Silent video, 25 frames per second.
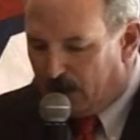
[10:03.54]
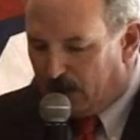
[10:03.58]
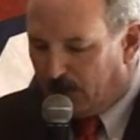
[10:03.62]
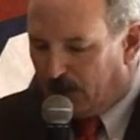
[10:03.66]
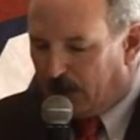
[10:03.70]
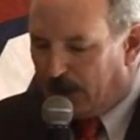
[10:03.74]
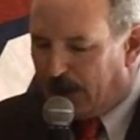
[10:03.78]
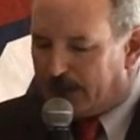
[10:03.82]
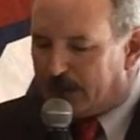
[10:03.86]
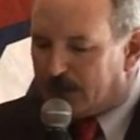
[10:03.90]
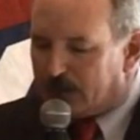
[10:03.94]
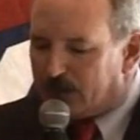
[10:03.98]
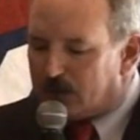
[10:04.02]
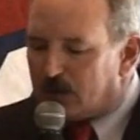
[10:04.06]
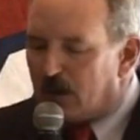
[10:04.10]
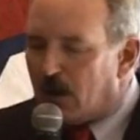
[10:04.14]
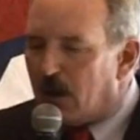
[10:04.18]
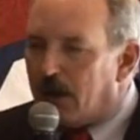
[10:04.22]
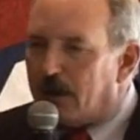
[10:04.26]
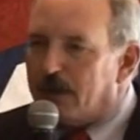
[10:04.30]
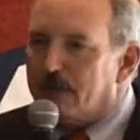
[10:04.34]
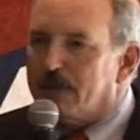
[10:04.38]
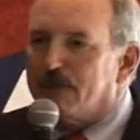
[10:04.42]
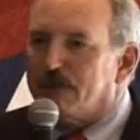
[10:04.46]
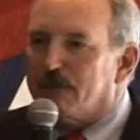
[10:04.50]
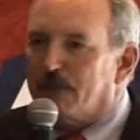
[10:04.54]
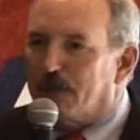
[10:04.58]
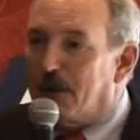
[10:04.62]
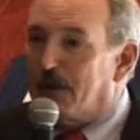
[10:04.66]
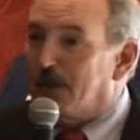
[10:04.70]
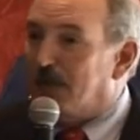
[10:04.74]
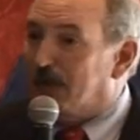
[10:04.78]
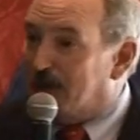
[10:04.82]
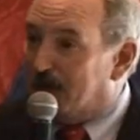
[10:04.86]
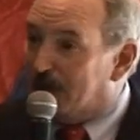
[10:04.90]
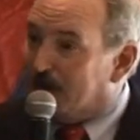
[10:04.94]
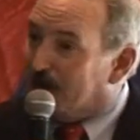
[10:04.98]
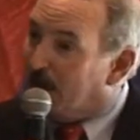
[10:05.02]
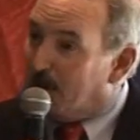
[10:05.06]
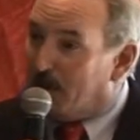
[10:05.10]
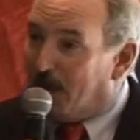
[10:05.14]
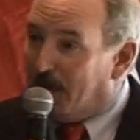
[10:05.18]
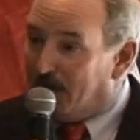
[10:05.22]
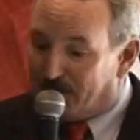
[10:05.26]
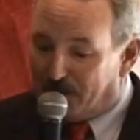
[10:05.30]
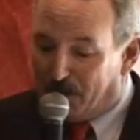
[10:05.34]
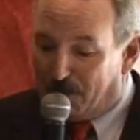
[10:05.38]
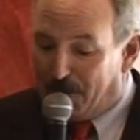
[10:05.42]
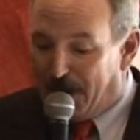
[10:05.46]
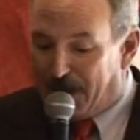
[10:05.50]
Well, I could talk forever
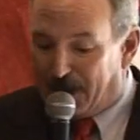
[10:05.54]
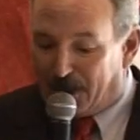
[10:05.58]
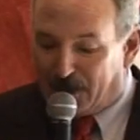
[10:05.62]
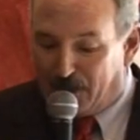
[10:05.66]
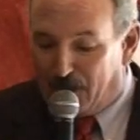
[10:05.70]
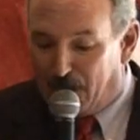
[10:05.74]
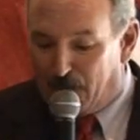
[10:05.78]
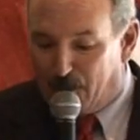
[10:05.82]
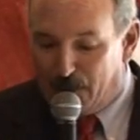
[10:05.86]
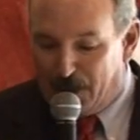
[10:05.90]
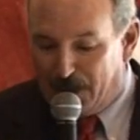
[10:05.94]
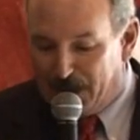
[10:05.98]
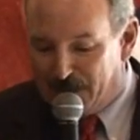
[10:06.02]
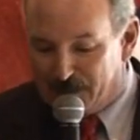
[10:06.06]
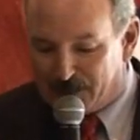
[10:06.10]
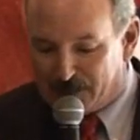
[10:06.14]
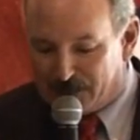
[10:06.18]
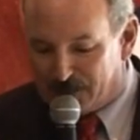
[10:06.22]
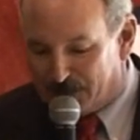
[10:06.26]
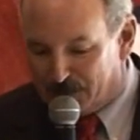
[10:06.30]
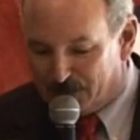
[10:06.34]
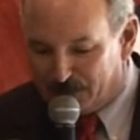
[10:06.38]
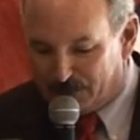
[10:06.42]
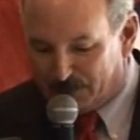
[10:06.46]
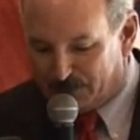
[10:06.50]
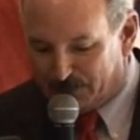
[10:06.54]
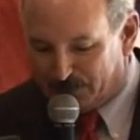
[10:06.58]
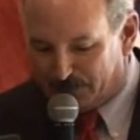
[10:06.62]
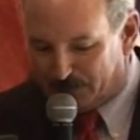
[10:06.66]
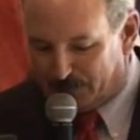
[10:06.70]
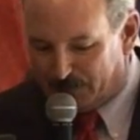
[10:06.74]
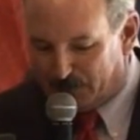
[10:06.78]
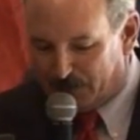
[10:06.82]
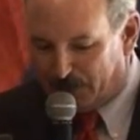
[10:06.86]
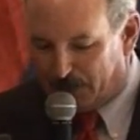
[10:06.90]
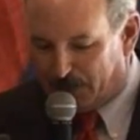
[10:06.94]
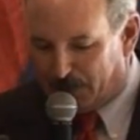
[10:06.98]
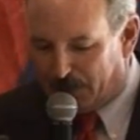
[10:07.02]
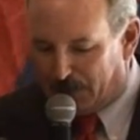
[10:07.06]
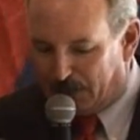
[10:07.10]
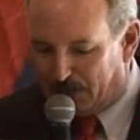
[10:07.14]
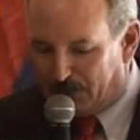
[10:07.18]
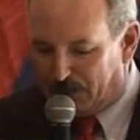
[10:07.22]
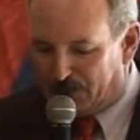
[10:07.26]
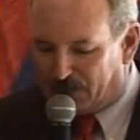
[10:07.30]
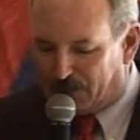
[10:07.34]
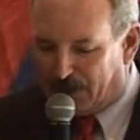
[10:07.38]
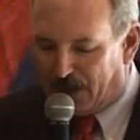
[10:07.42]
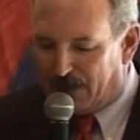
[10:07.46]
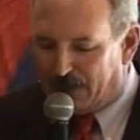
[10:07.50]
about the Mackinac race,
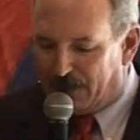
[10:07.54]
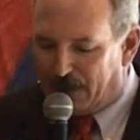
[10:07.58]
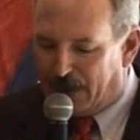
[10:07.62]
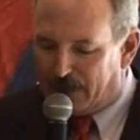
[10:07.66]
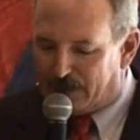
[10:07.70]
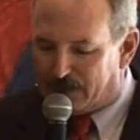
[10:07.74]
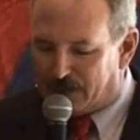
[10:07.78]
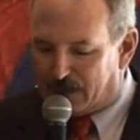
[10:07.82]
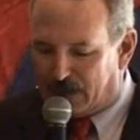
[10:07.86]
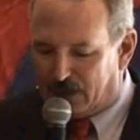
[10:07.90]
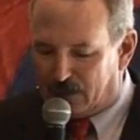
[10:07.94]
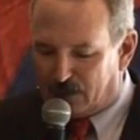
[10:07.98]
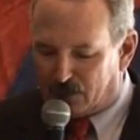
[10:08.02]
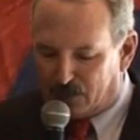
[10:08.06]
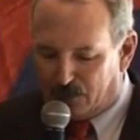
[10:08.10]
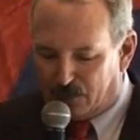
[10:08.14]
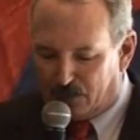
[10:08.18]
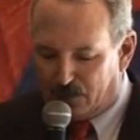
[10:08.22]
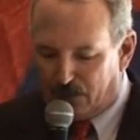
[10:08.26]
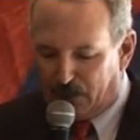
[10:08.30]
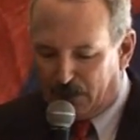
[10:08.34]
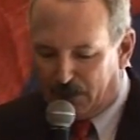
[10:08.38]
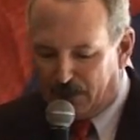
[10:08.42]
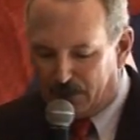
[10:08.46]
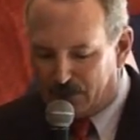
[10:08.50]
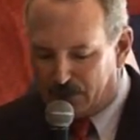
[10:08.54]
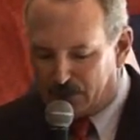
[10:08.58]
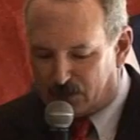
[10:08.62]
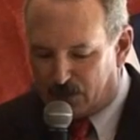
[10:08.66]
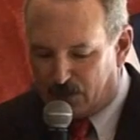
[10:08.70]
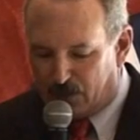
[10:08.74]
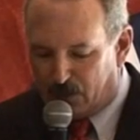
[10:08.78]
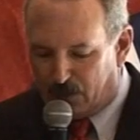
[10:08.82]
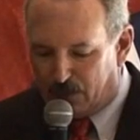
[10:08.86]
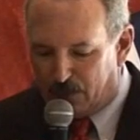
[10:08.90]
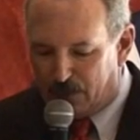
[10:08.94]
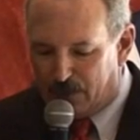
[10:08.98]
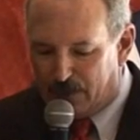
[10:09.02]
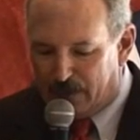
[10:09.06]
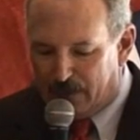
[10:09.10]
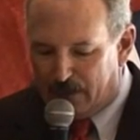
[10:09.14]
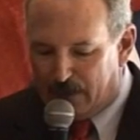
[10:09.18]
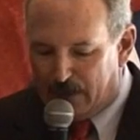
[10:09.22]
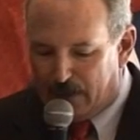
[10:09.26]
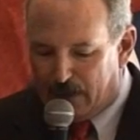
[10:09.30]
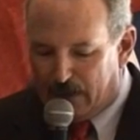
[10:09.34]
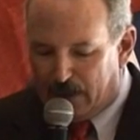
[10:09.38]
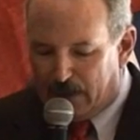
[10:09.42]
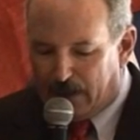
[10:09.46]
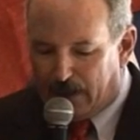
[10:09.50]
but we've got a lot to get through here, so
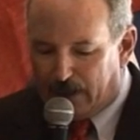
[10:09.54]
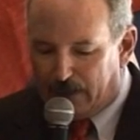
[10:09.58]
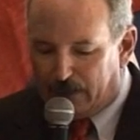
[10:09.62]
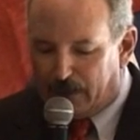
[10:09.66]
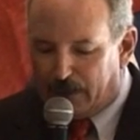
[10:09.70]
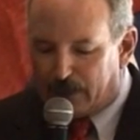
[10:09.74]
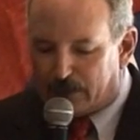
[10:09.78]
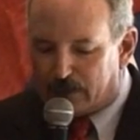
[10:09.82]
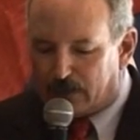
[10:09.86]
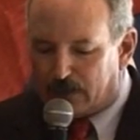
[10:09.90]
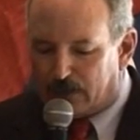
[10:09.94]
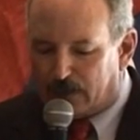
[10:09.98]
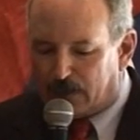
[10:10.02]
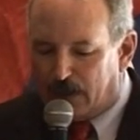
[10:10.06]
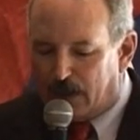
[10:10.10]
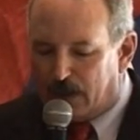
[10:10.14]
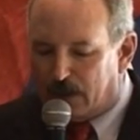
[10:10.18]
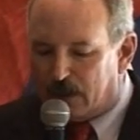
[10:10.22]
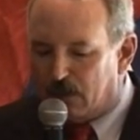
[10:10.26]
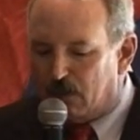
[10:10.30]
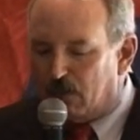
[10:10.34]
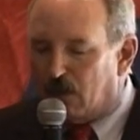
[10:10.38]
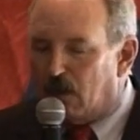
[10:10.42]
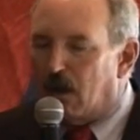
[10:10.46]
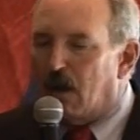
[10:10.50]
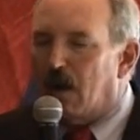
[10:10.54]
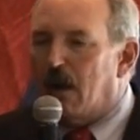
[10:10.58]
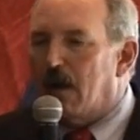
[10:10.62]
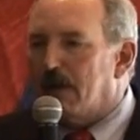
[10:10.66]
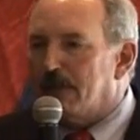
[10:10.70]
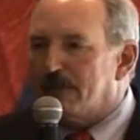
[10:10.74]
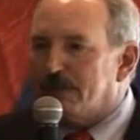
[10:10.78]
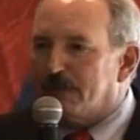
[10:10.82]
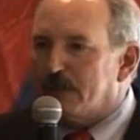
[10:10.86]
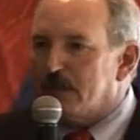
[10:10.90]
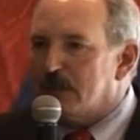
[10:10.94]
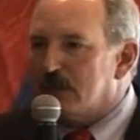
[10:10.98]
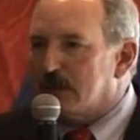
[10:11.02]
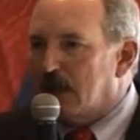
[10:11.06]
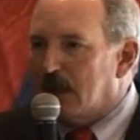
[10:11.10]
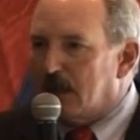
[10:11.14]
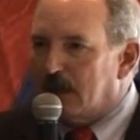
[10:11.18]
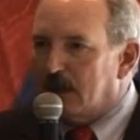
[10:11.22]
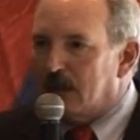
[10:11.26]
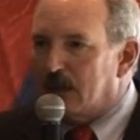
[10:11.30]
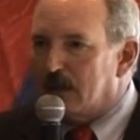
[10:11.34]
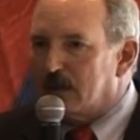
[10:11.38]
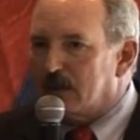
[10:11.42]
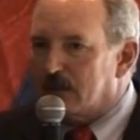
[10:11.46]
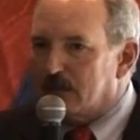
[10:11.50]
I'd like to thank you all for
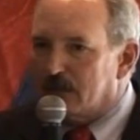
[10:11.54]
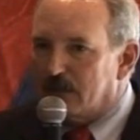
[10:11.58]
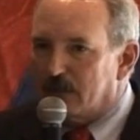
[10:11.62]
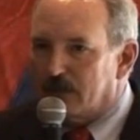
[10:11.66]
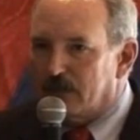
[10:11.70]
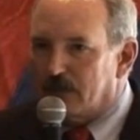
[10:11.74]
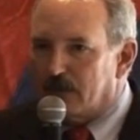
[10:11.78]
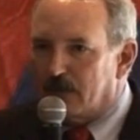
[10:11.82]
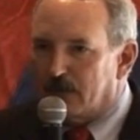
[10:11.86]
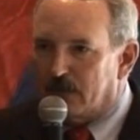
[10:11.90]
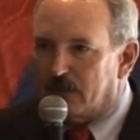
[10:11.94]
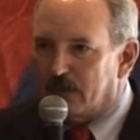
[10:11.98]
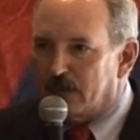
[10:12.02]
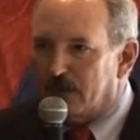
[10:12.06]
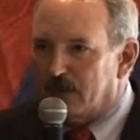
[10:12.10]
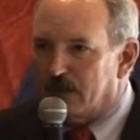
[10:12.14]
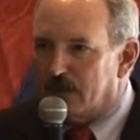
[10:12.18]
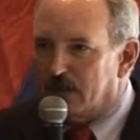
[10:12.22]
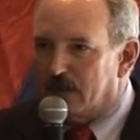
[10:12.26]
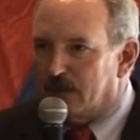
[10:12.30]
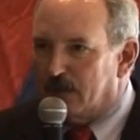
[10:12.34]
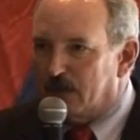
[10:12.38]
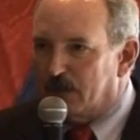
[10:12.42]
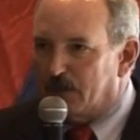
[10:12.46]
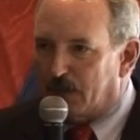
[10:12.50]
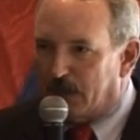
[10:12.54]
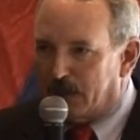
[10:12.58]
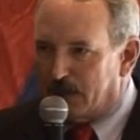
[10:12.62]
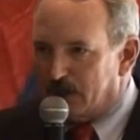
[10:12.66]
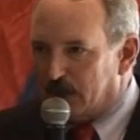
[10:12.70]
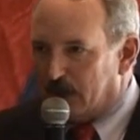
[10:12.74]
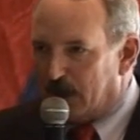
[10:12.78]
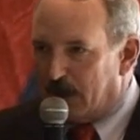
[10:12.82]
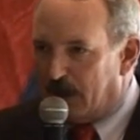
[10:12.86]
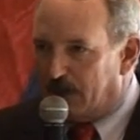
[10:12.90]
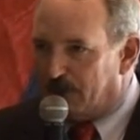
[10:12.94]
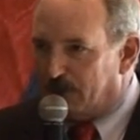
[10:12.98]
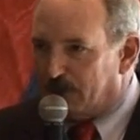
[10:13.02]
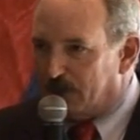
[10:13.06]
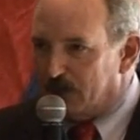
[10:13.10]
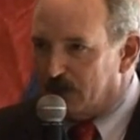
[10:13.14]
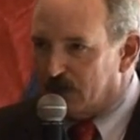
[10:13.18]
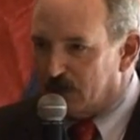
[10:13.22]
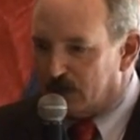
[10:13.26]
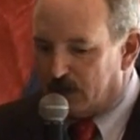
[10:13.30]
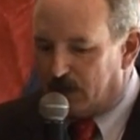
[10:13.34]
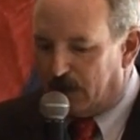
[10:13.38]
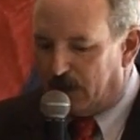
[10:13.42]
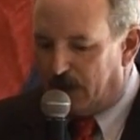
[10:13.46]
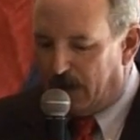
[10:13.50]
attending the press
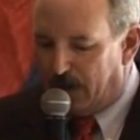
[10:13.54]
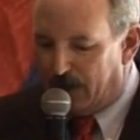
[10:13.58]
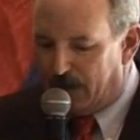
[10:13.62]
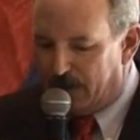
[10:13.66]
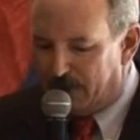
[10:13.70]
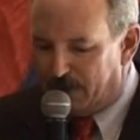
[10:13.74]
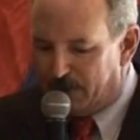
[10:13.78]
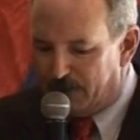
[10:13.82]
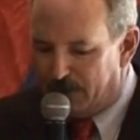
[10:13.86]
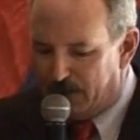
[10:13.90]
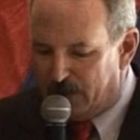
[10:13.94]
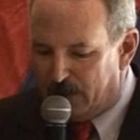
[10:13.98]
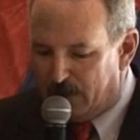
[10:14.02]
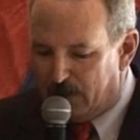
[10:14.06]
conference today.